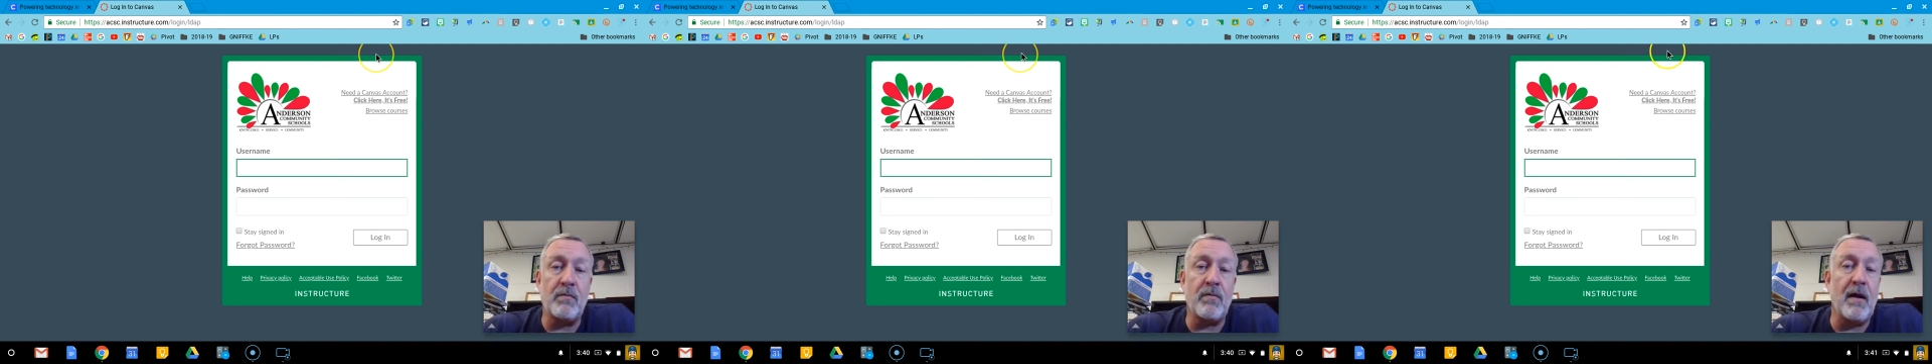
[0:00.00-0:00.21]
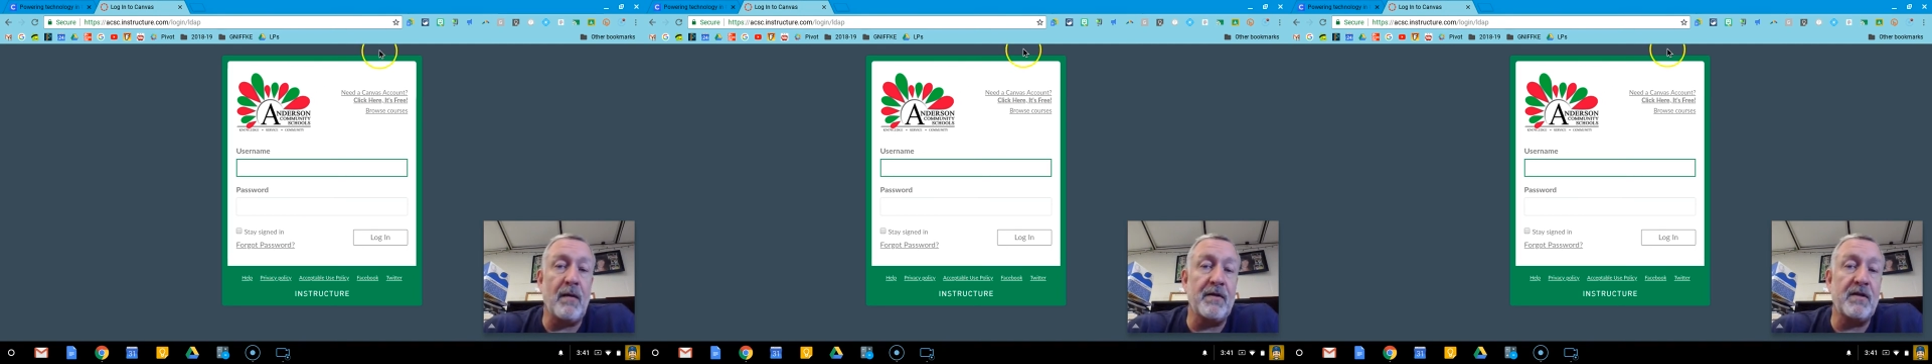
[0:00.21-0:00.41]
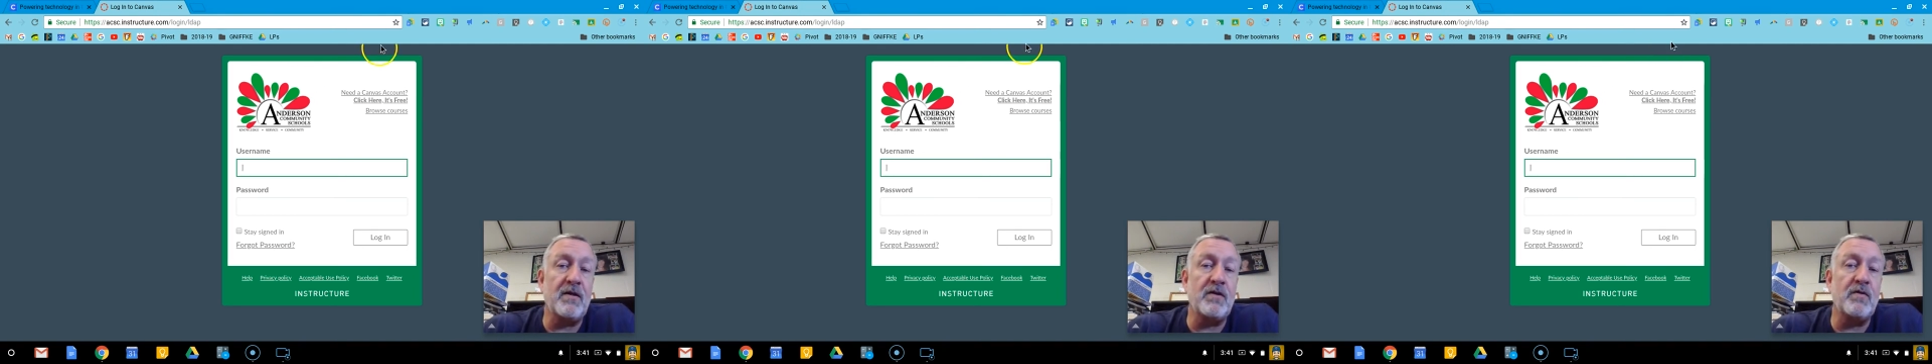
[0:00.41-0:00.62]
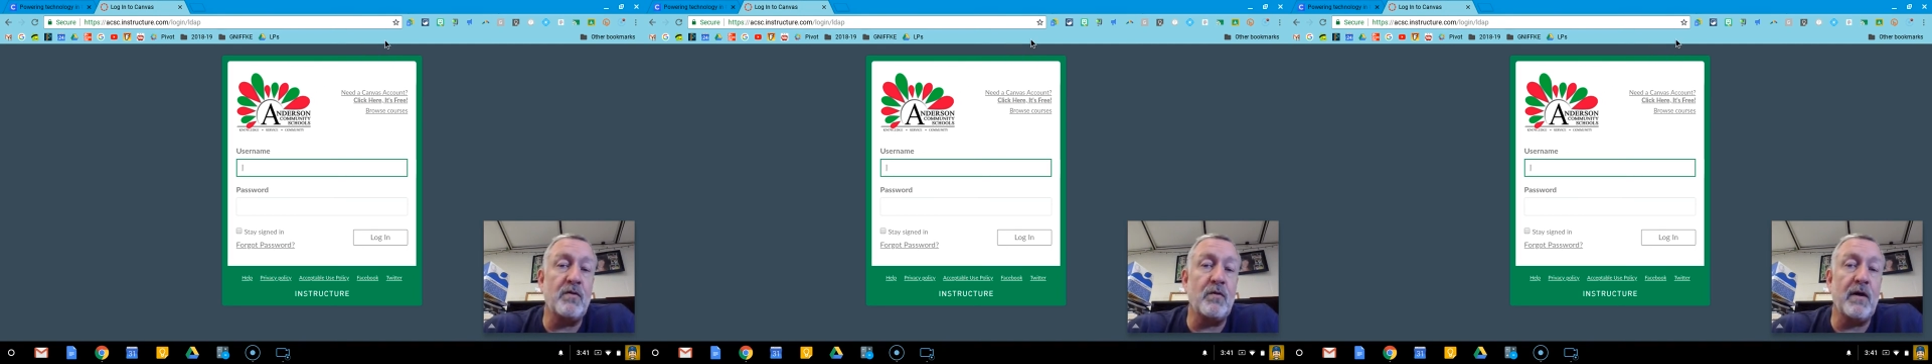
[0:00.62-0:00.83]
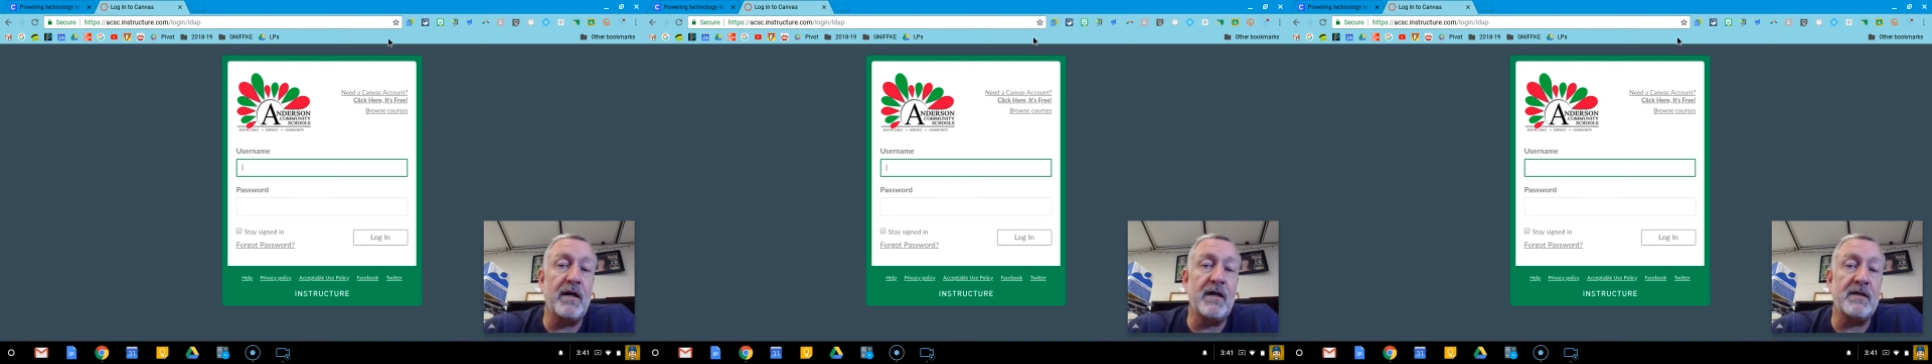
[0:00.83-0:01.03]
probably the two
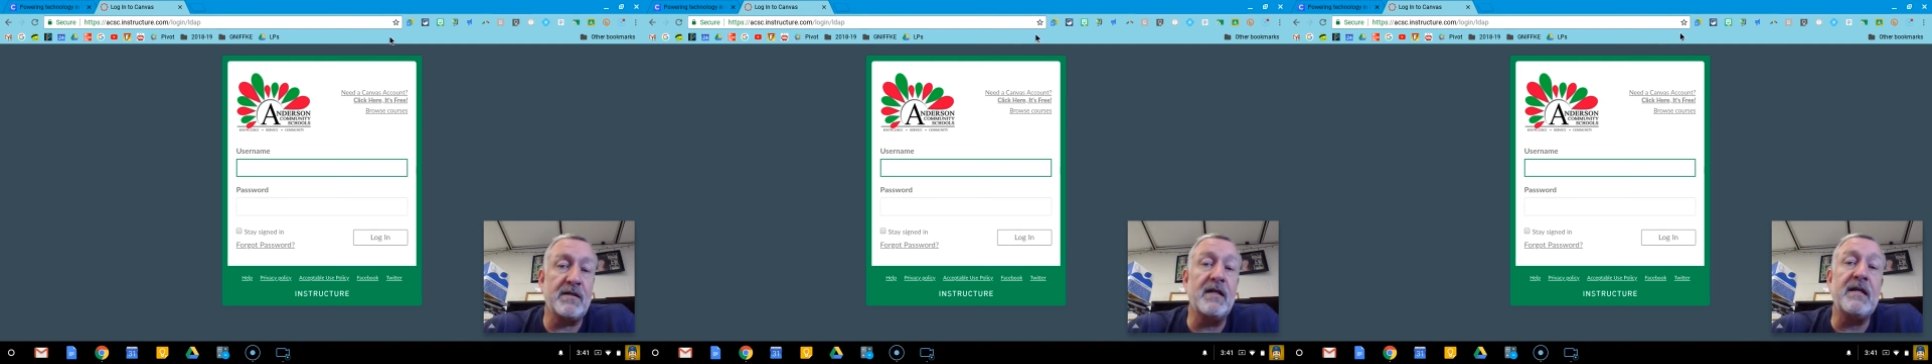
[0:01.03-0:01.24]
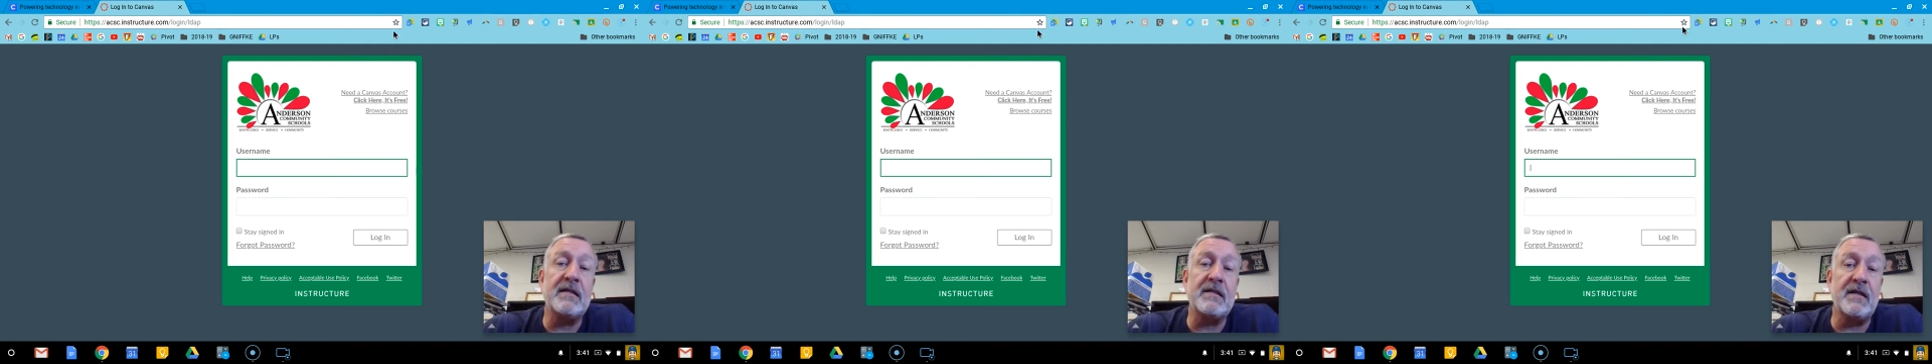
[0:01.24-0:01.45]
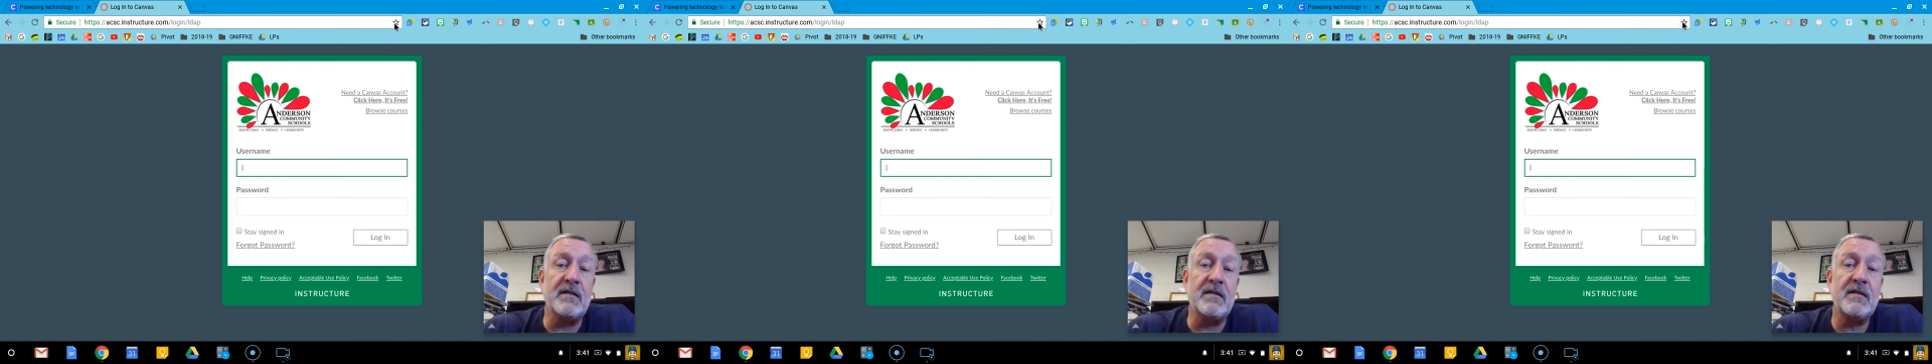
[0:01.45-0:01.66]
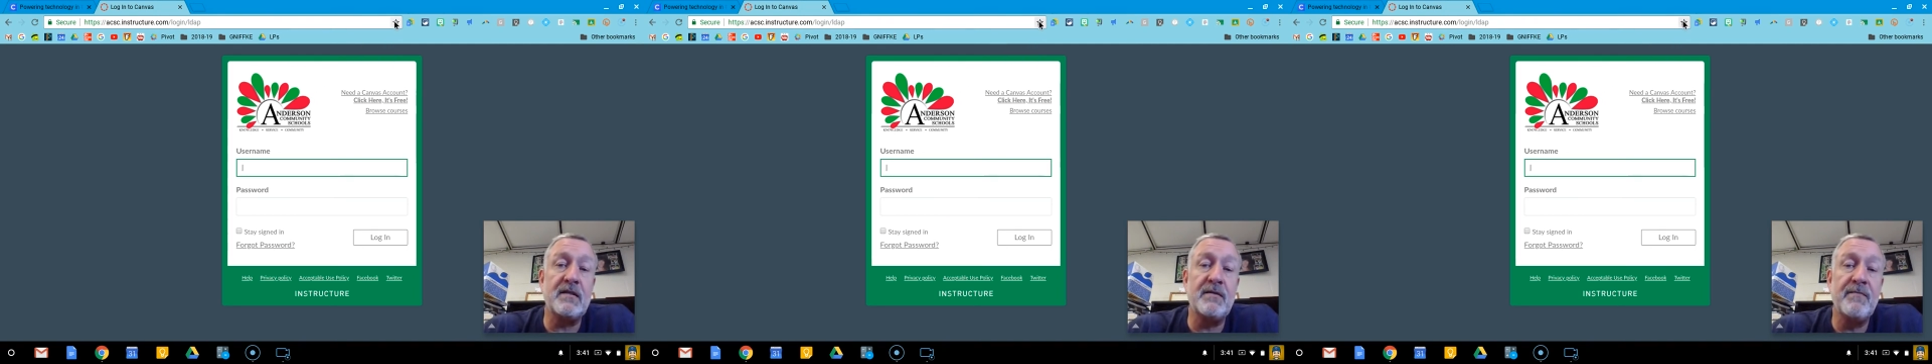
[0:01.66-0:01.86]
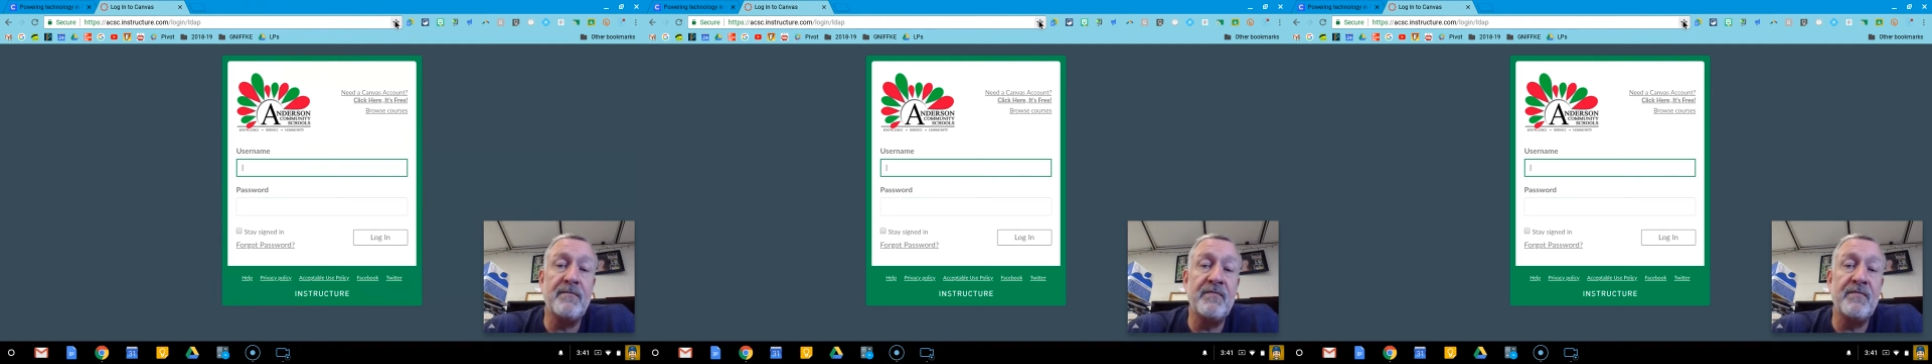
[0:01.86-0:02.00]
quickest and easiest.